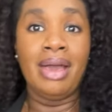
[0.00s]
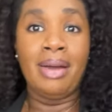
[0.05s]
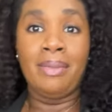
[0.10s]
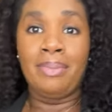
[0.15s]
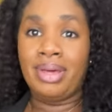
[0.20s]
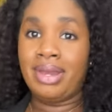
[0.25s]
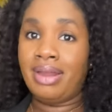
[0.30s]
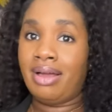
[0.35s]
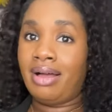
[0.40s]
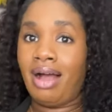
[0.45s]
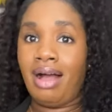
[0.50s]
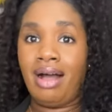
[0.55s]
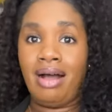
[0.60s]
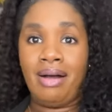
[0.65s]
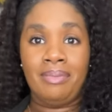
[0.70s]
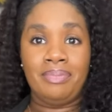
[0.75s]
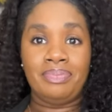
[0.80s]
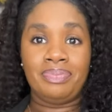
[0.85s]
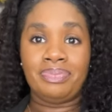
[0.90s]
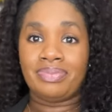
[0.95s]
Put
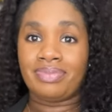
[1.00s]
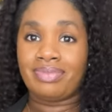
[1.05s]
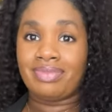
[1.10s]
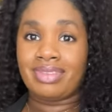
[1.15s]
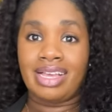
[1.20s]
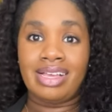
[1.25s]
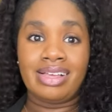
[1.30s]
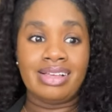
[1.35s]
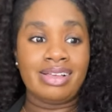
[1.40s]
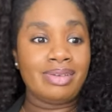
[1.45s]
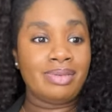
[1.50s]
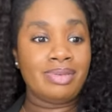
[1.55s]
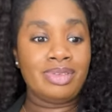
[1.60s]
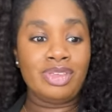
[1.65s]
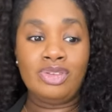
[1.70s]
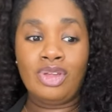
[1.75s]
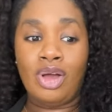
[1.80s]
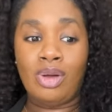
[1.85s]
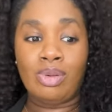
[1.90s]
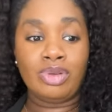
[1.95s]
a
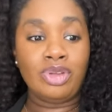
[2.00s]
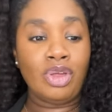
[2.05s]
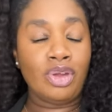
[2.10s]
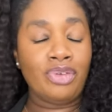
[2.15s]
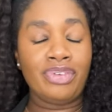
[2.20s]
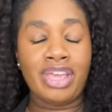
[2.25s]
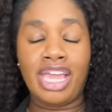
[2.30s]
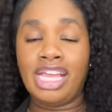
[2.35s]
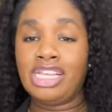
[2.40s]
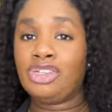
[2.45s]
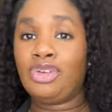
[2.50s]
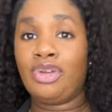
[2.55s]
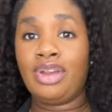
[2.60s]
notification